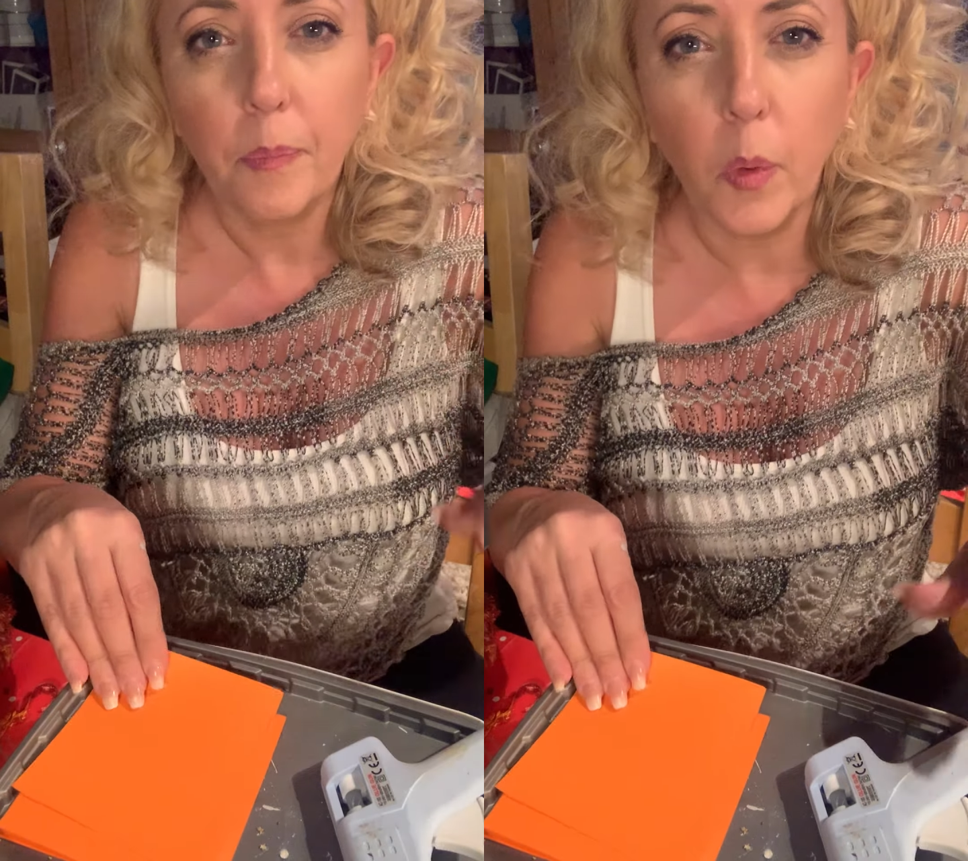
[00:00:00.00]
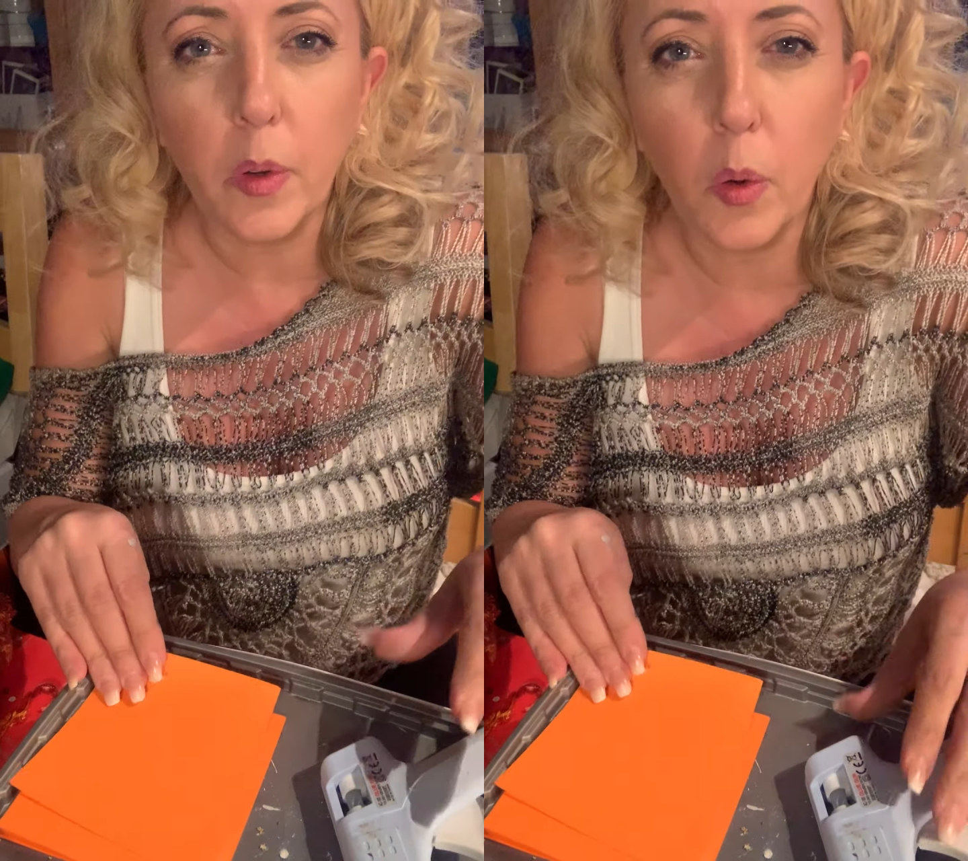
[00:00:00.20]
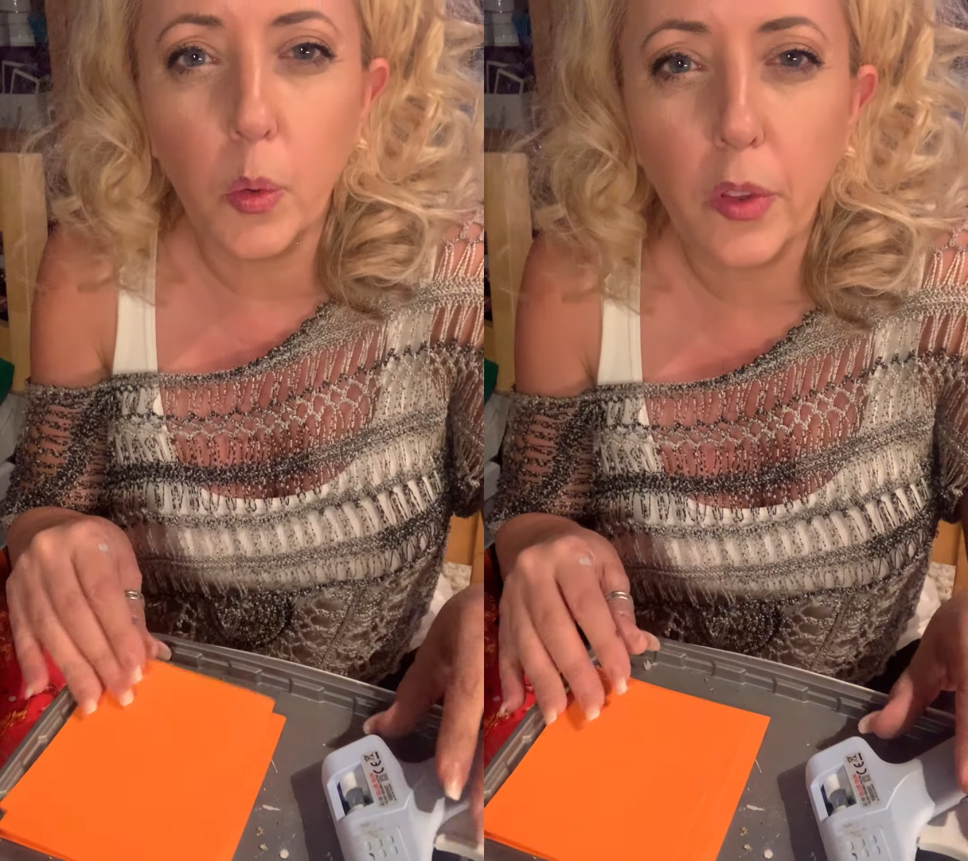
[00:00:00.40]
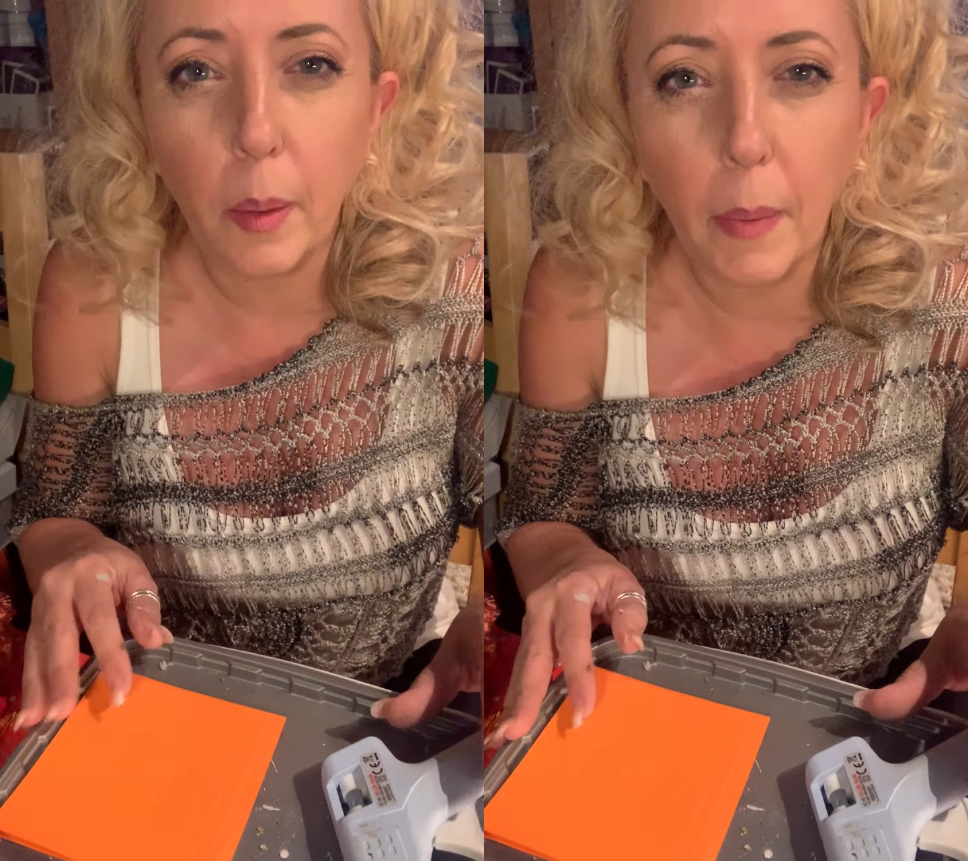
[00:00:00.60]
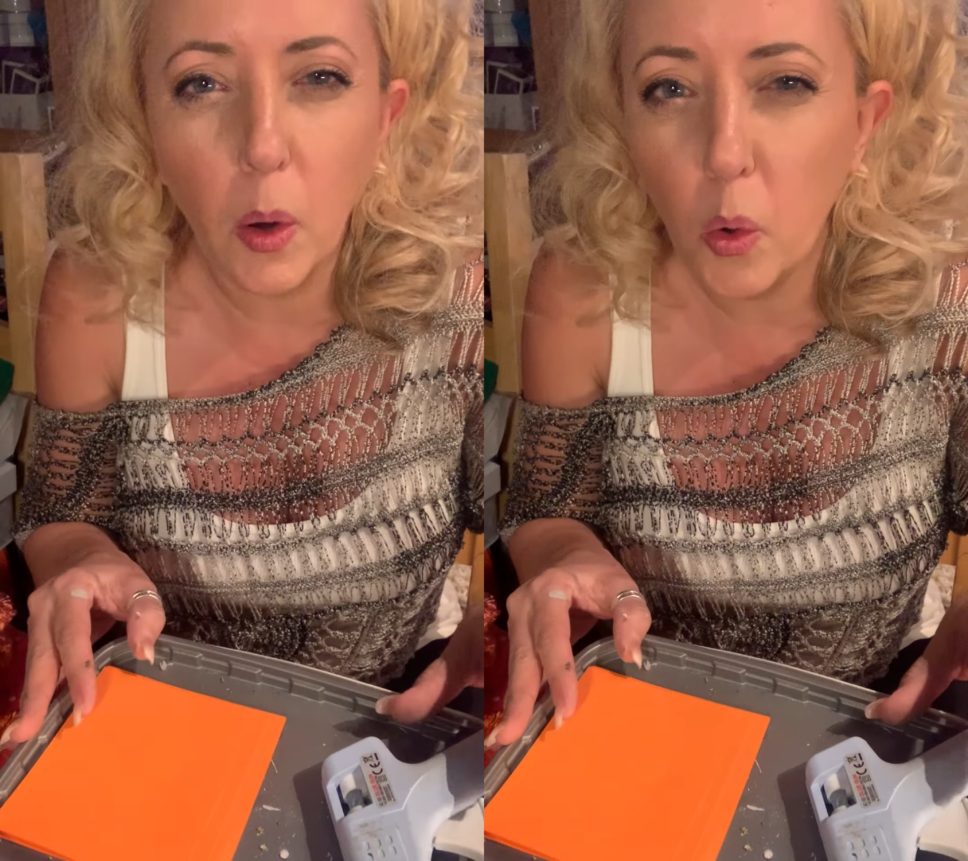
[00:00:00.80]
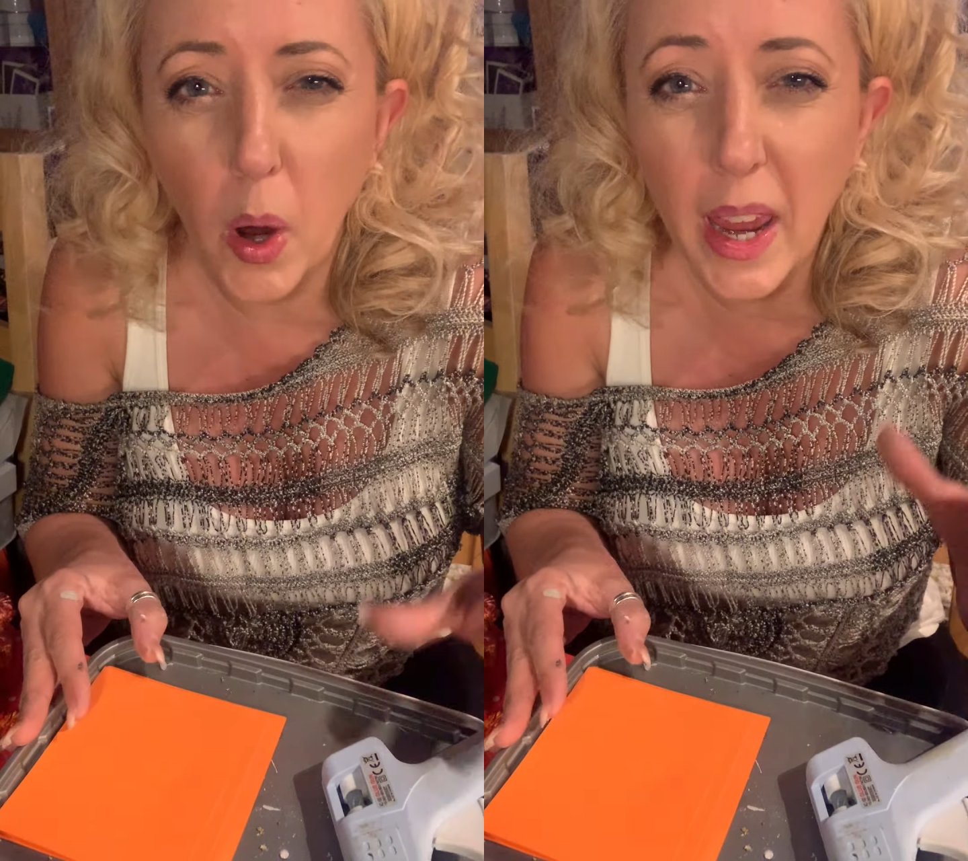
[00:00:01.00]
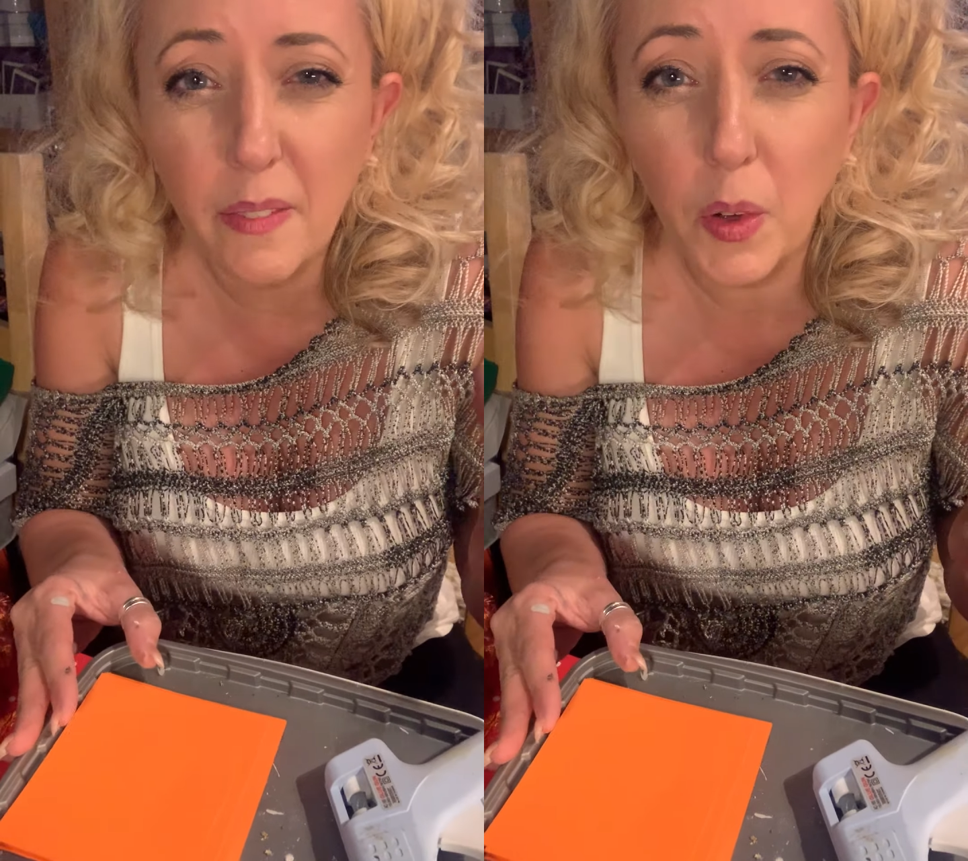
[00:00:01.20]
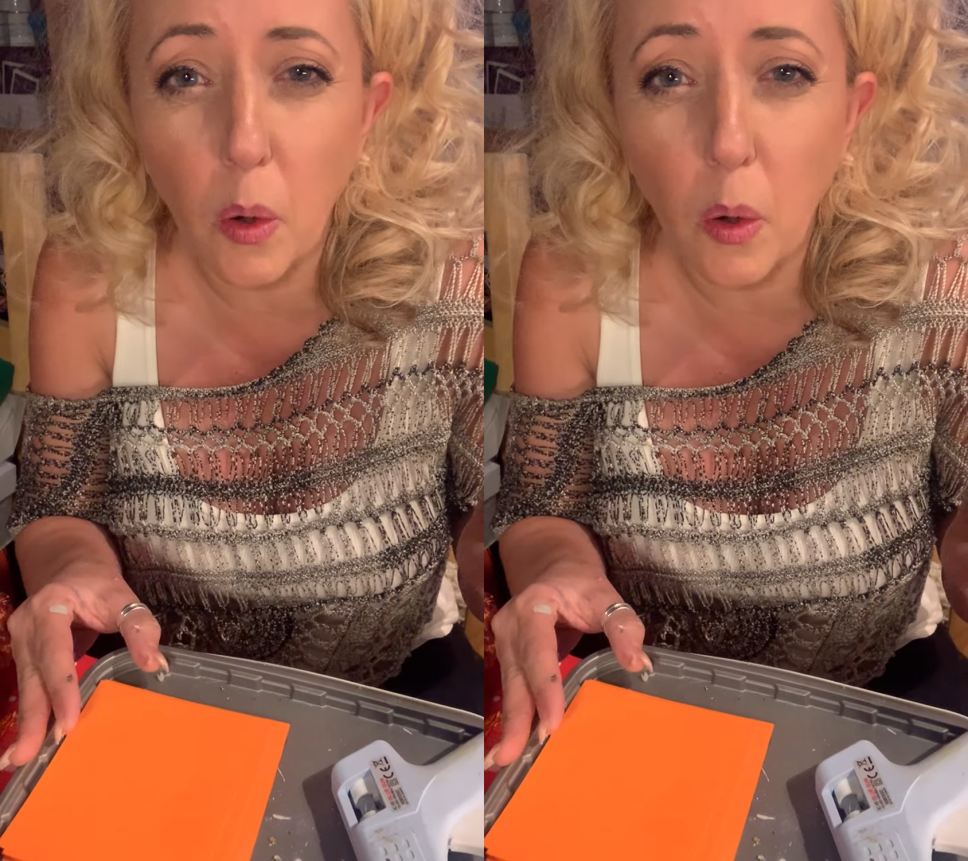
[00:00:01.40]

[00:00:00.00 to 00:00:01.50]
would also make, or even